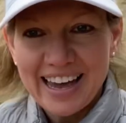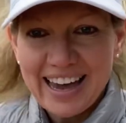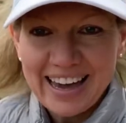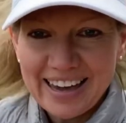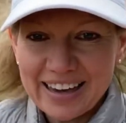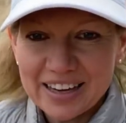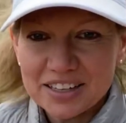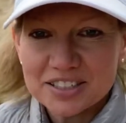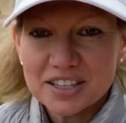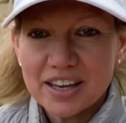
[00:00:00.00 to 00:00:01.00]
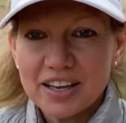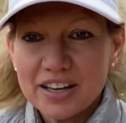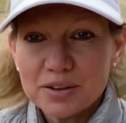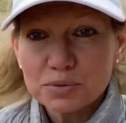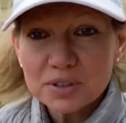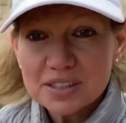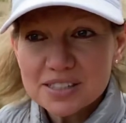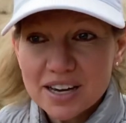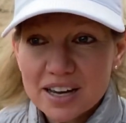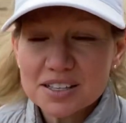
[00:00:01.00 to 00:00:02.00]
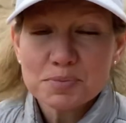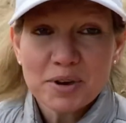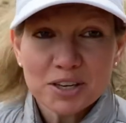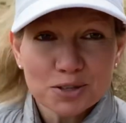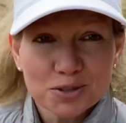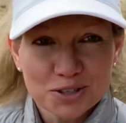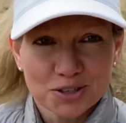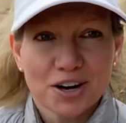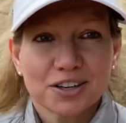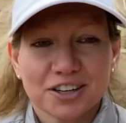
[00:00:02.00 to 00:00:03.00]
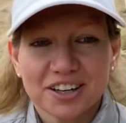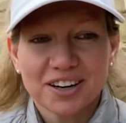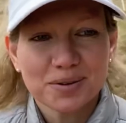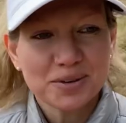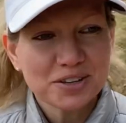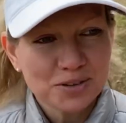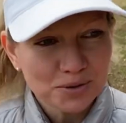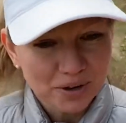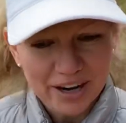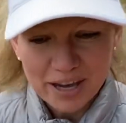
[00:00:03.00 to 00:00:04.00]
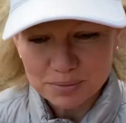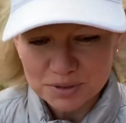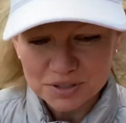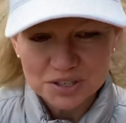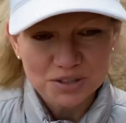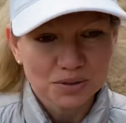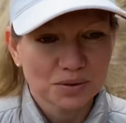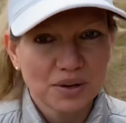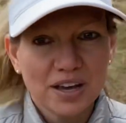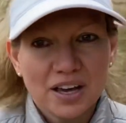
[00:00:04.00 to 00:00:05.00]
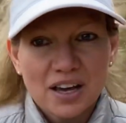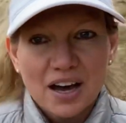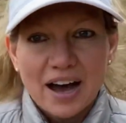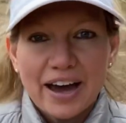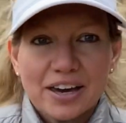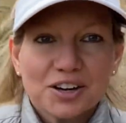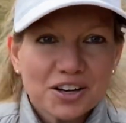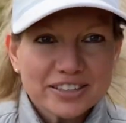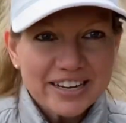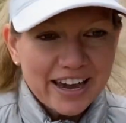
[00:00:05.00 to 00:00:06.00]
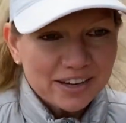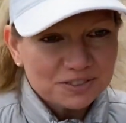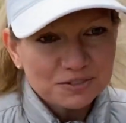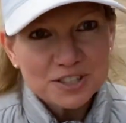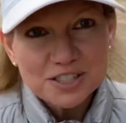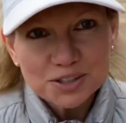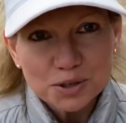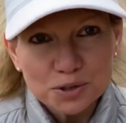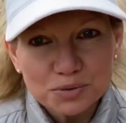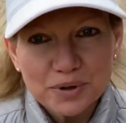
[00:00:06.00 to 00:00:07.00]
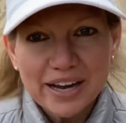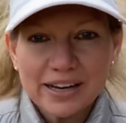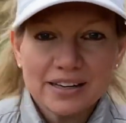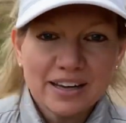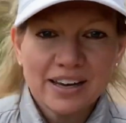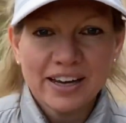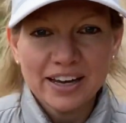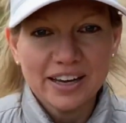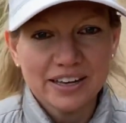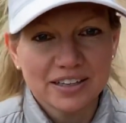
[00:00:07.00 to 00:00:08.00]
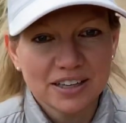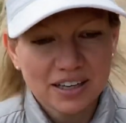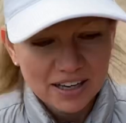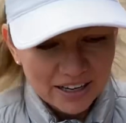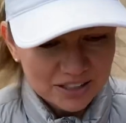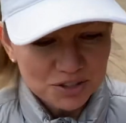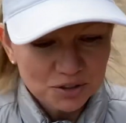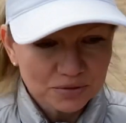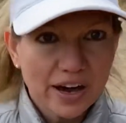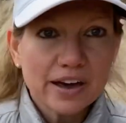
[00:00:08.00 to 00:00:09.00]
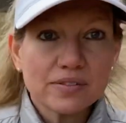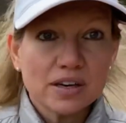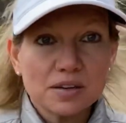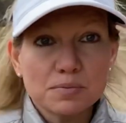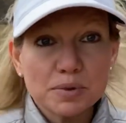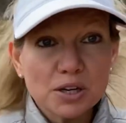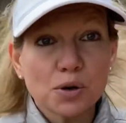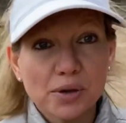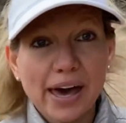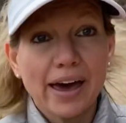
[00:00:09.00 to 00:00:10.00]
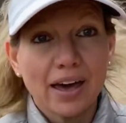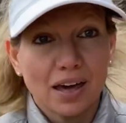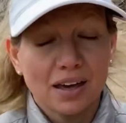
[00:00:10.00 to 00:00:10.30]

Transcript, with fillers: And, and it really does make you stronger when you are able to hike all day in freezing cold rain and, and survive it and be okay.